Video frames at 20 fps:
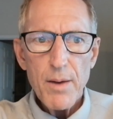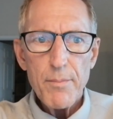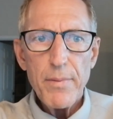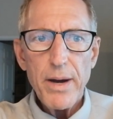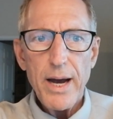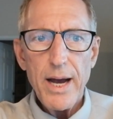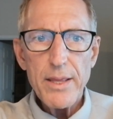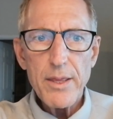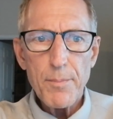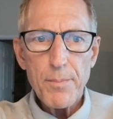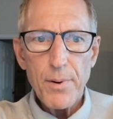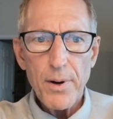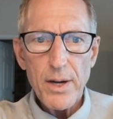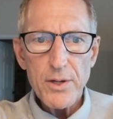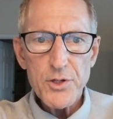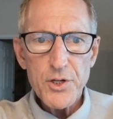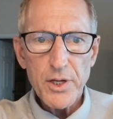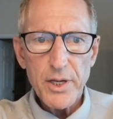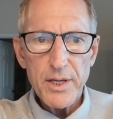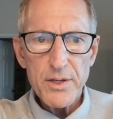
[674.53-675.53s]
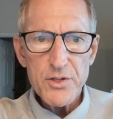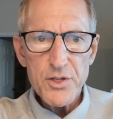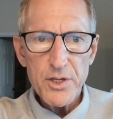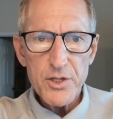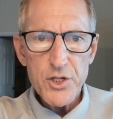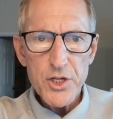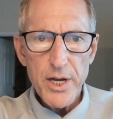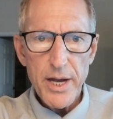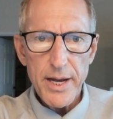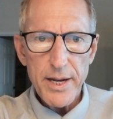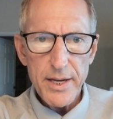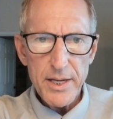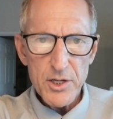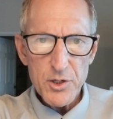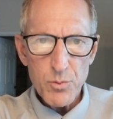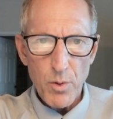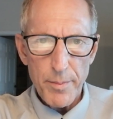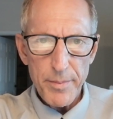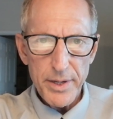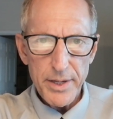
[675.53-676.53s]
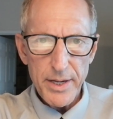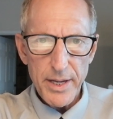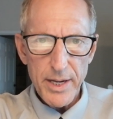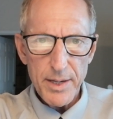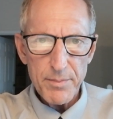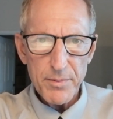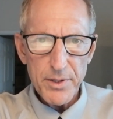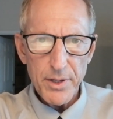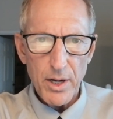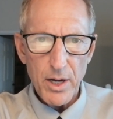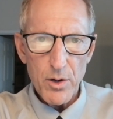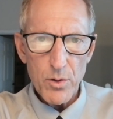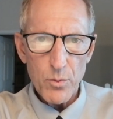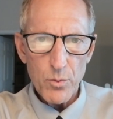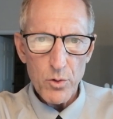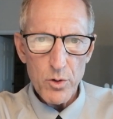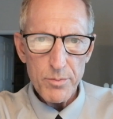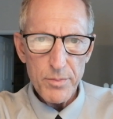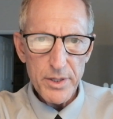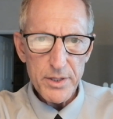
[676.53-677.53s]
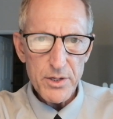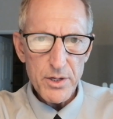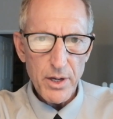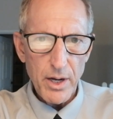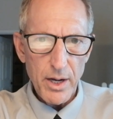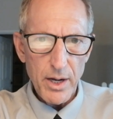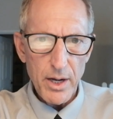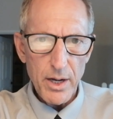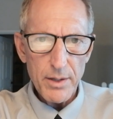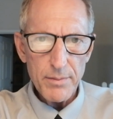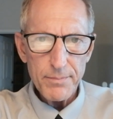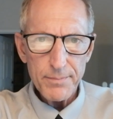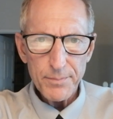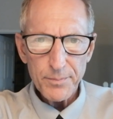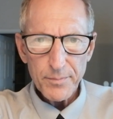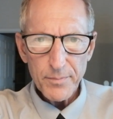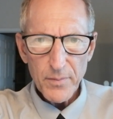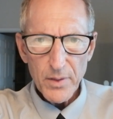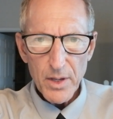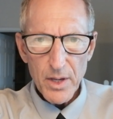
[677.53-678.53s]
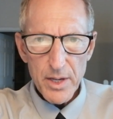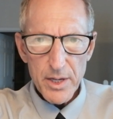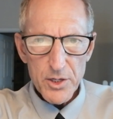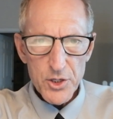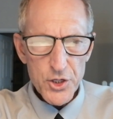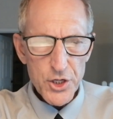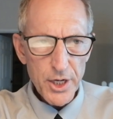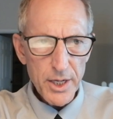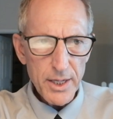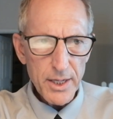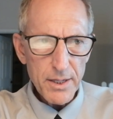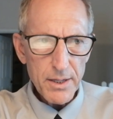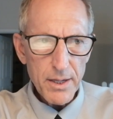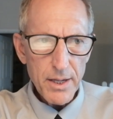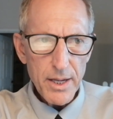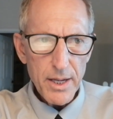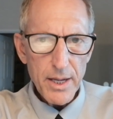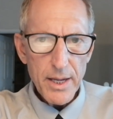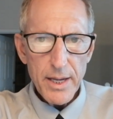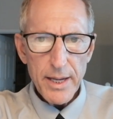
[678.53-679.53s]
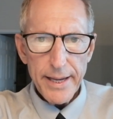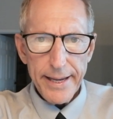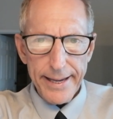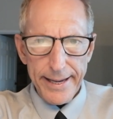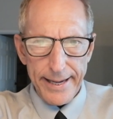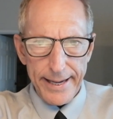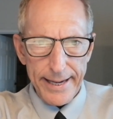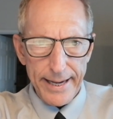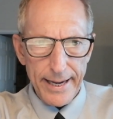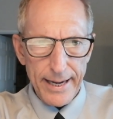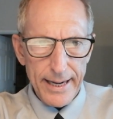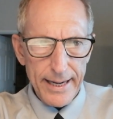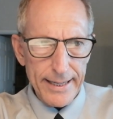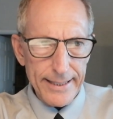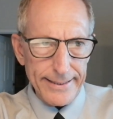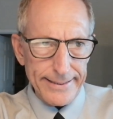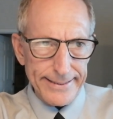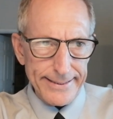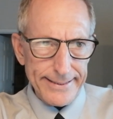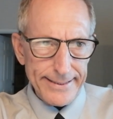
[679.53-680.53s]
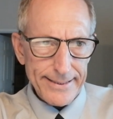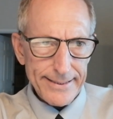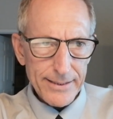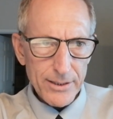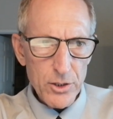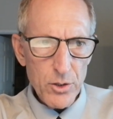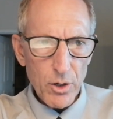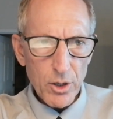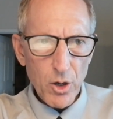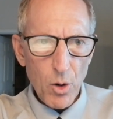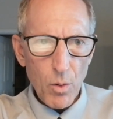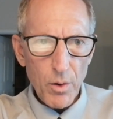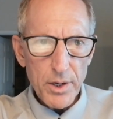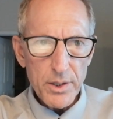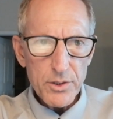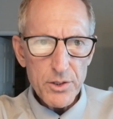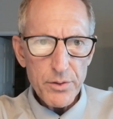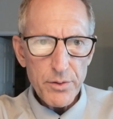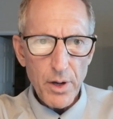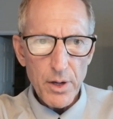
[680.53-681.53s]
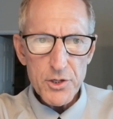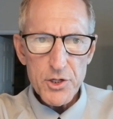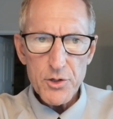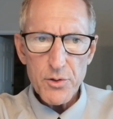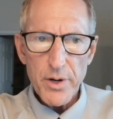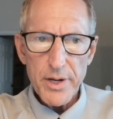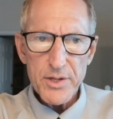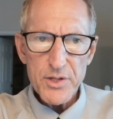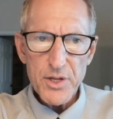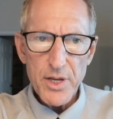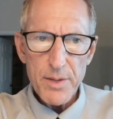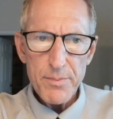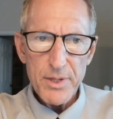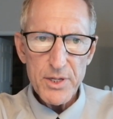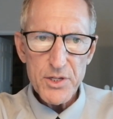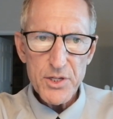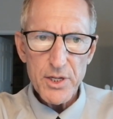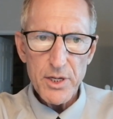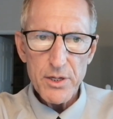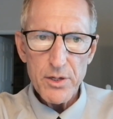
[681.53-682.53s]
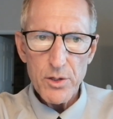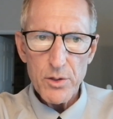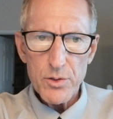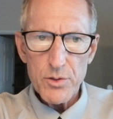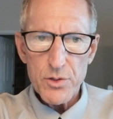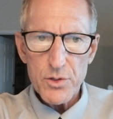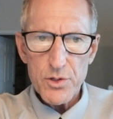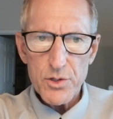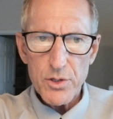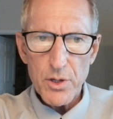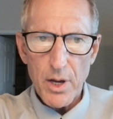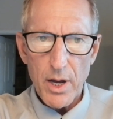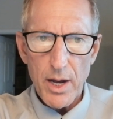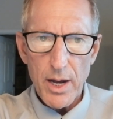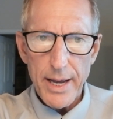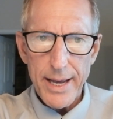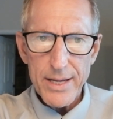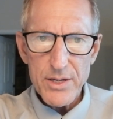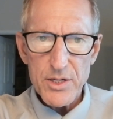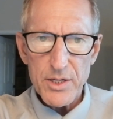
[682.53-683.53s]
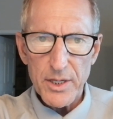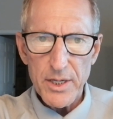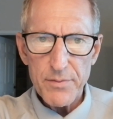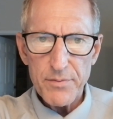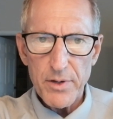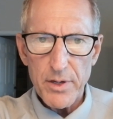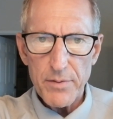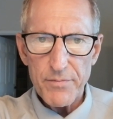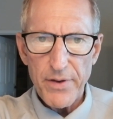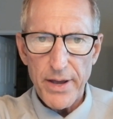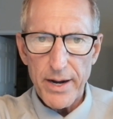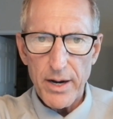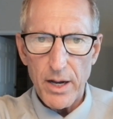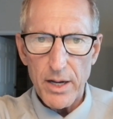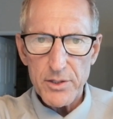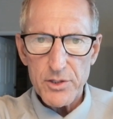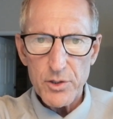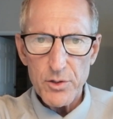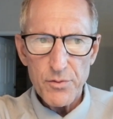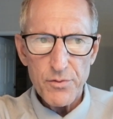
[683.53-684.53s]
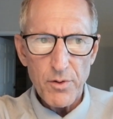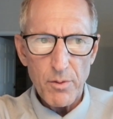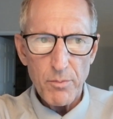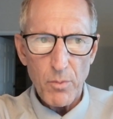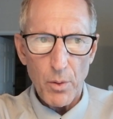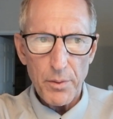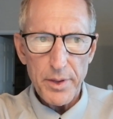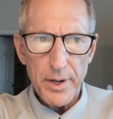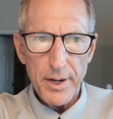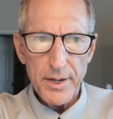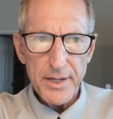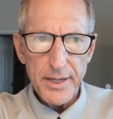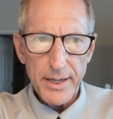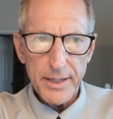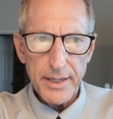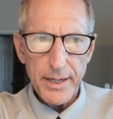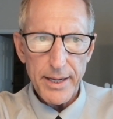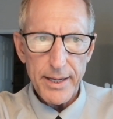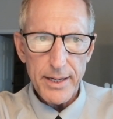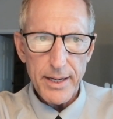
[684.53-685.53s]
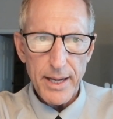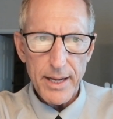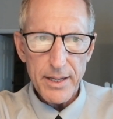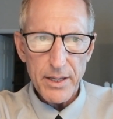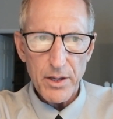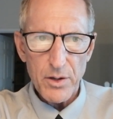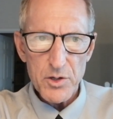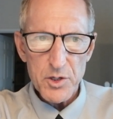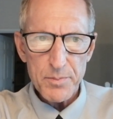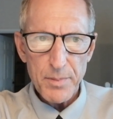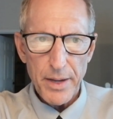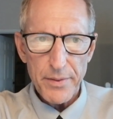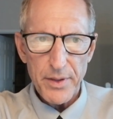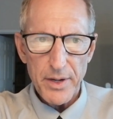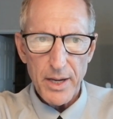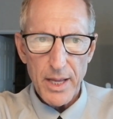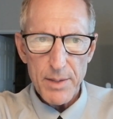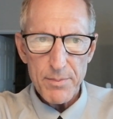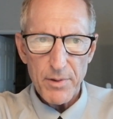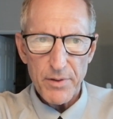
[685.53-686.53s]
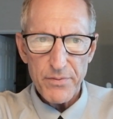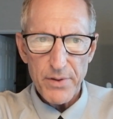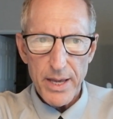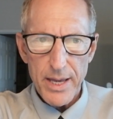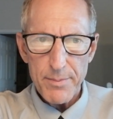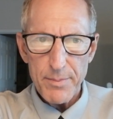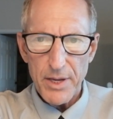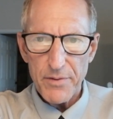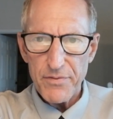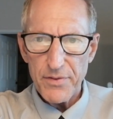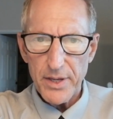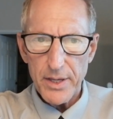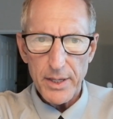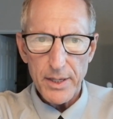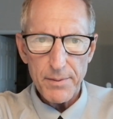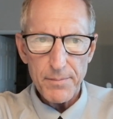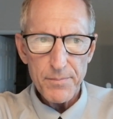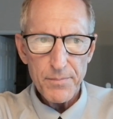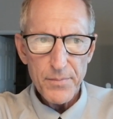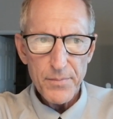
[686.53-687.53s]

Behind the project is a Chinese woman named Ruman Ching, who, according to the Australia's ABC News, has lived in VanUATU for more than a decade and goes by the name of Amy Thing.